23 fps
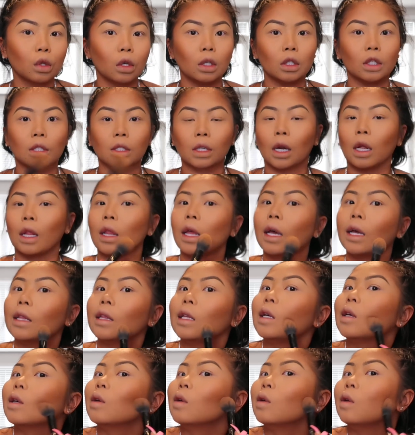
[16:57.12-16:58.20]
and just kind of
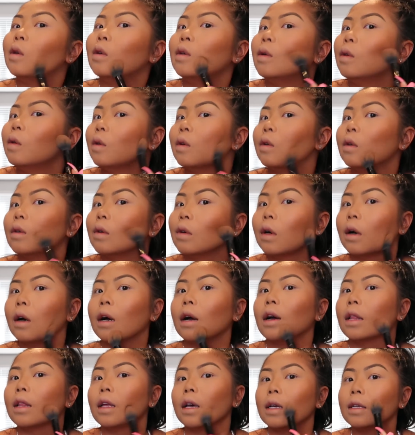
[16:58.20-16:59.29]
lightly
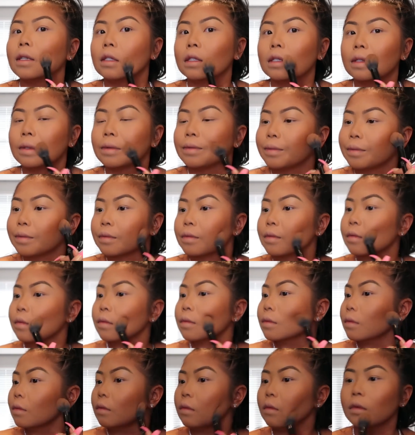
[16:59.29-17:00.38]
highlight
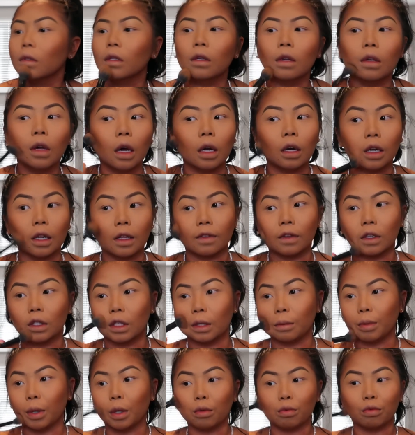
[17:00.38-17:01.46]
underneath the
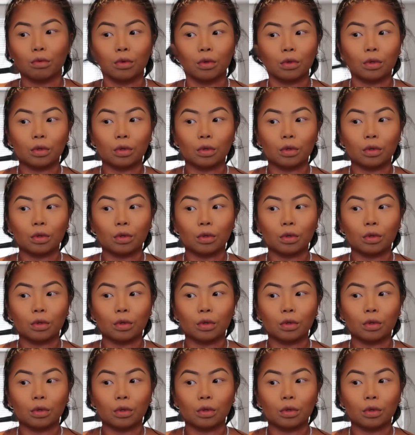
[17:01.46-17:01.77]
cheekbones